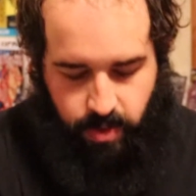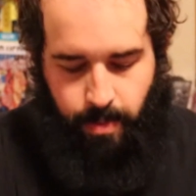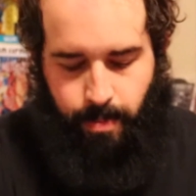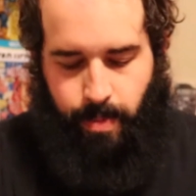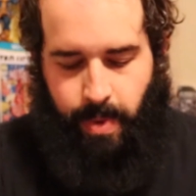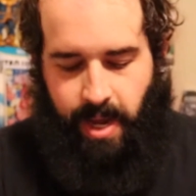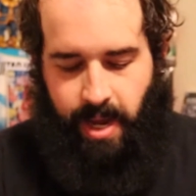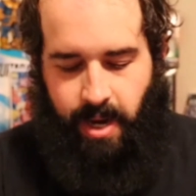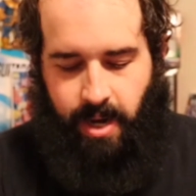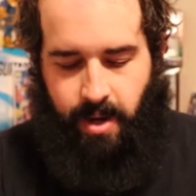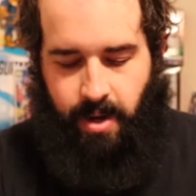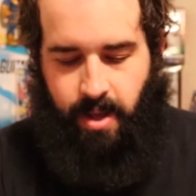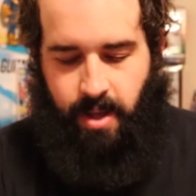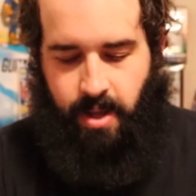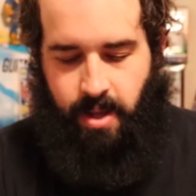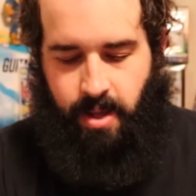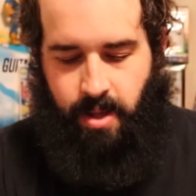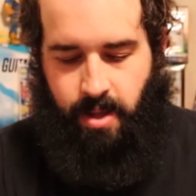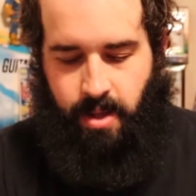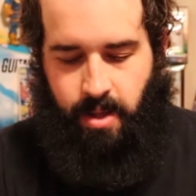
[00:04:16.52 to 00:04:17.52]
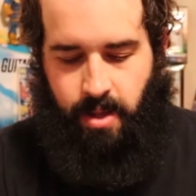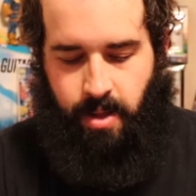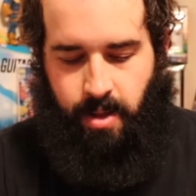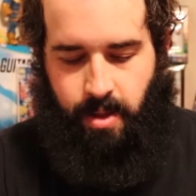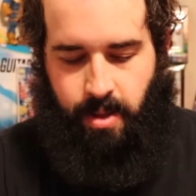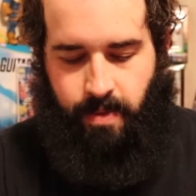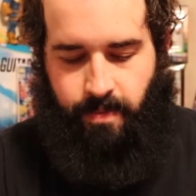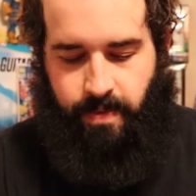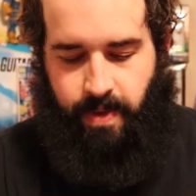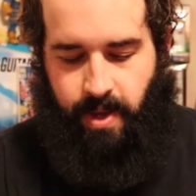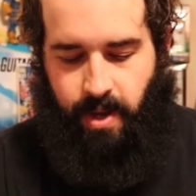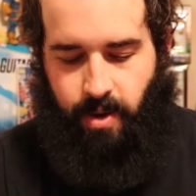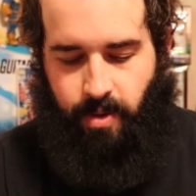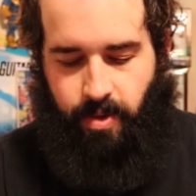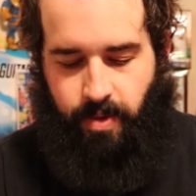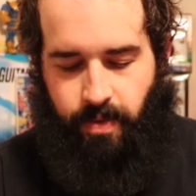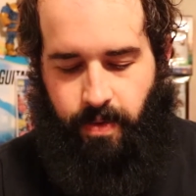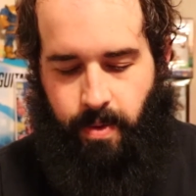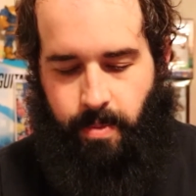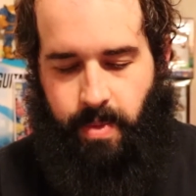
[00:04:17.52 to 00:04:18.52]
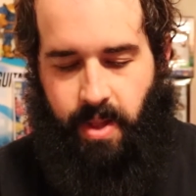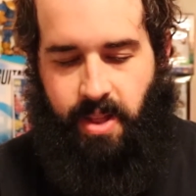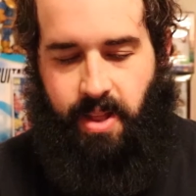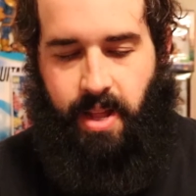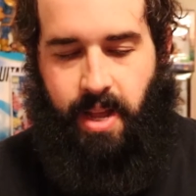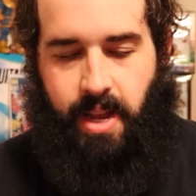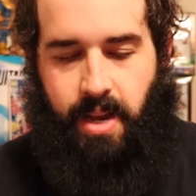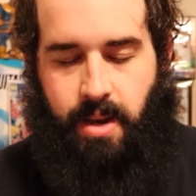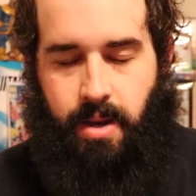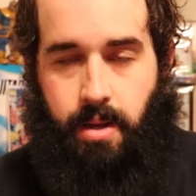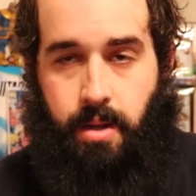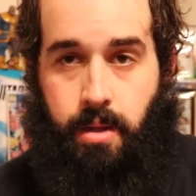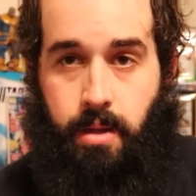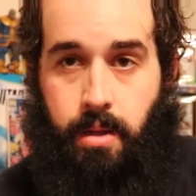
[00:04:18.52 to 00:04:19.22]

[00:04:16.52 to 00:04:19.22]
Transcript: the main figures from the set,